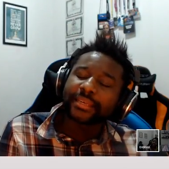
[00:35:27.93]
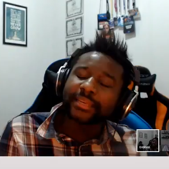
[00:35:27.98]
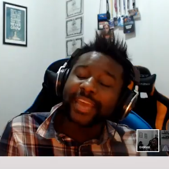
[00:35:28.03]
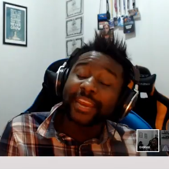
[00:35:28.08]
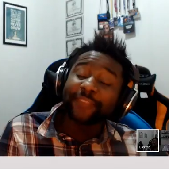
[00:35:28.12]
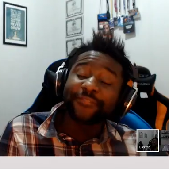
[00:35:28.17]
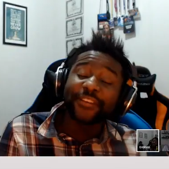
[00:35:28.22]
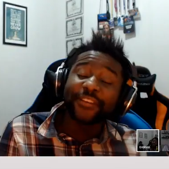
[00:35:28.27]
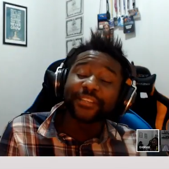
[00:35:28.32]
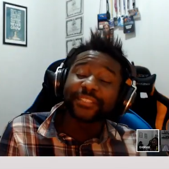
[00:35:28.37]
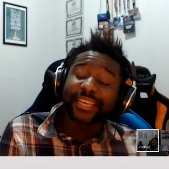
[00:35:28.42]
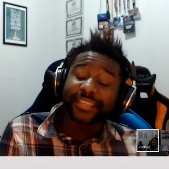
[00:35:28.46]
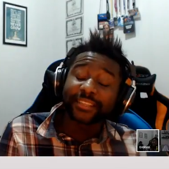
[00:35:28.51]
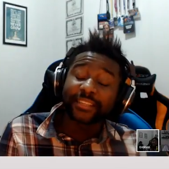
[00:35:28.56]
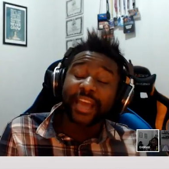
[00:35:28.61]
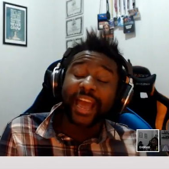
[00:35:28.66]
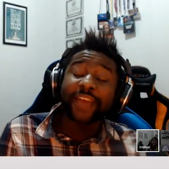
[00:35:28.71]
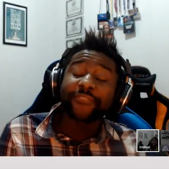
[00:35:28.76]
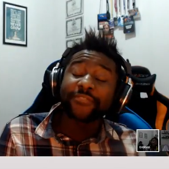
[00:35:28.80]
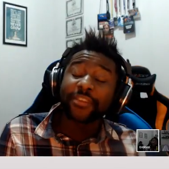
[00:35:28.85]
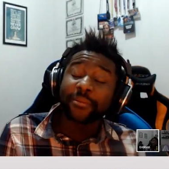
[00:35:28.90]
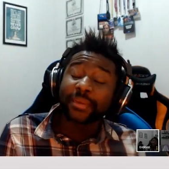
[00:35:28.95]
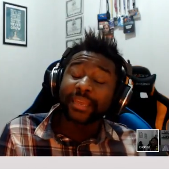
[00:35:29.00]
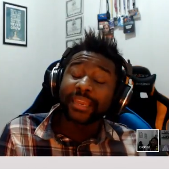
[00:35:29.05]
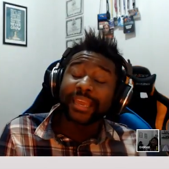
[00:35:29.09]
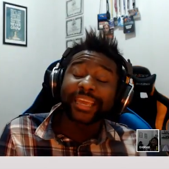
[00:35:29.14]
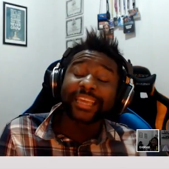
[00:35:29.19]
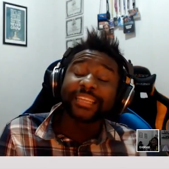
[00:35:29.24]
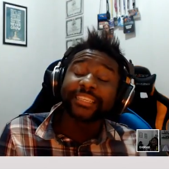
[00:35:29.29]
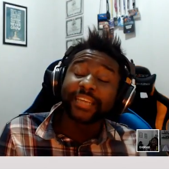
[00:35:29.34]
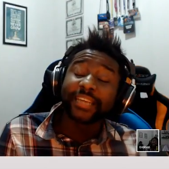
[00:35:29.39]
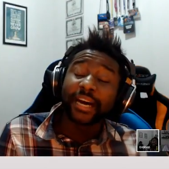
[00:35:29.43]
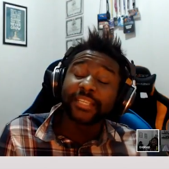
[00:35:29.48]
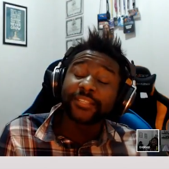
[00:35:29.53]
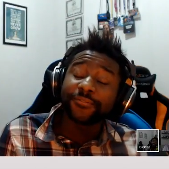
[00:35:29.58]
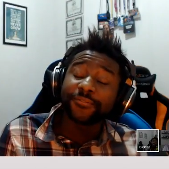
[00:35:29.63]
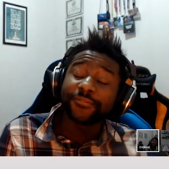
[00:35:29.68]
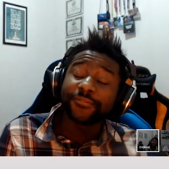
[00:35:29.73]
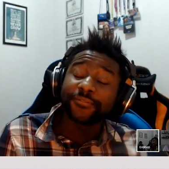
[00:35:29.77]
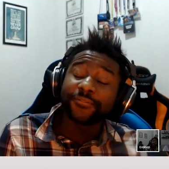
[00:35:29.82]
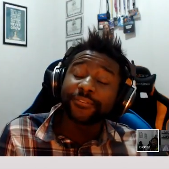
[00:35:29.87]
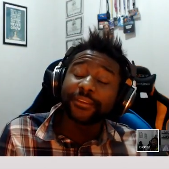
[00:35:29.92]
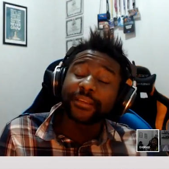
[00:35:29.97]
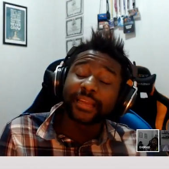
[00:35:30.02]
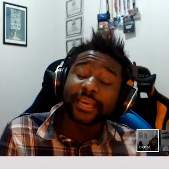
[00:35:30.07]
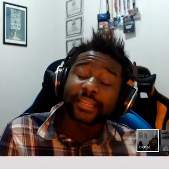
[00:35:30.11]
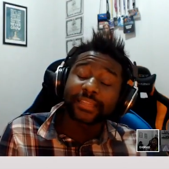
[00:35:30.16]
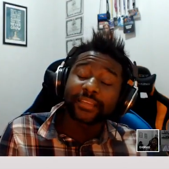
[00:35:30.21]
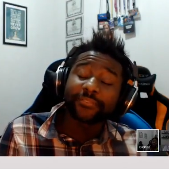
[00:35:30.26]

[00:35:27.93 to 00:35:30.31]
and it feels like, I have to admit, like, it does feel like that.